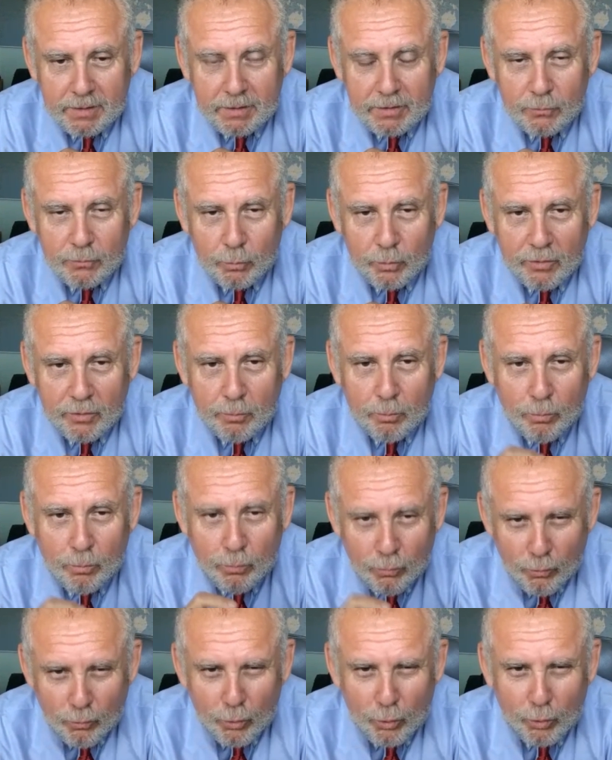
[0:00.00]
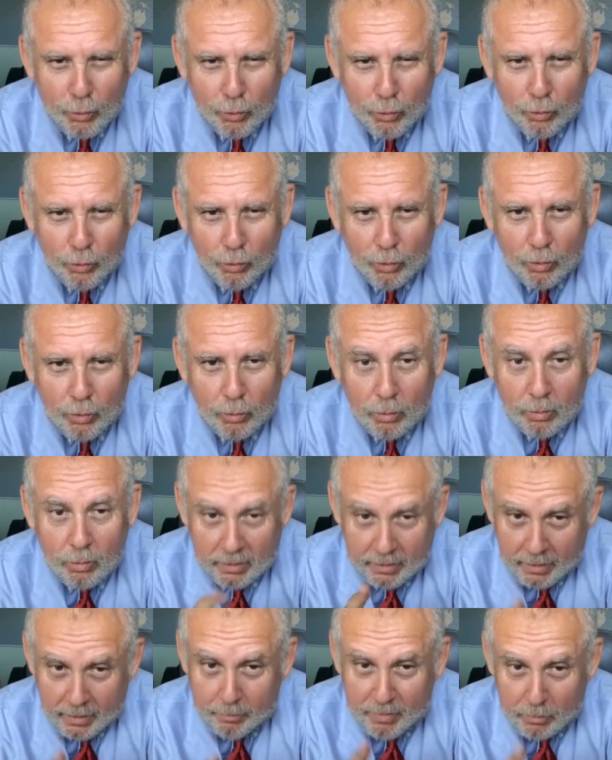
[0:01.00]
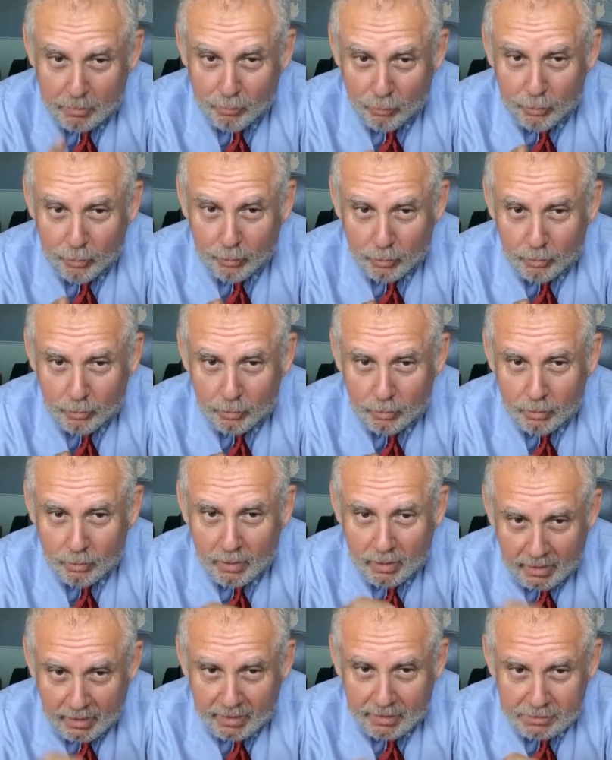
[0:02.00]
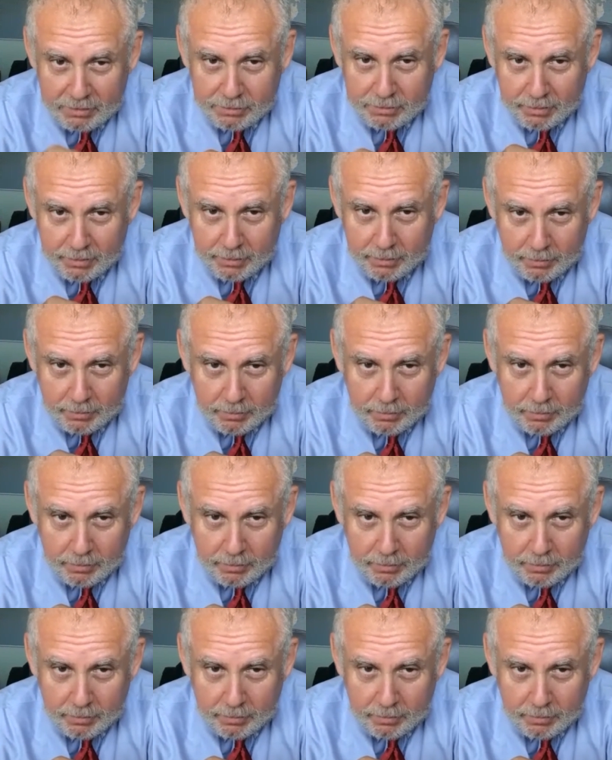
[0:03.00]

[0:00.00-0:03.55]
is with brutal, and I mean brutal, honesty.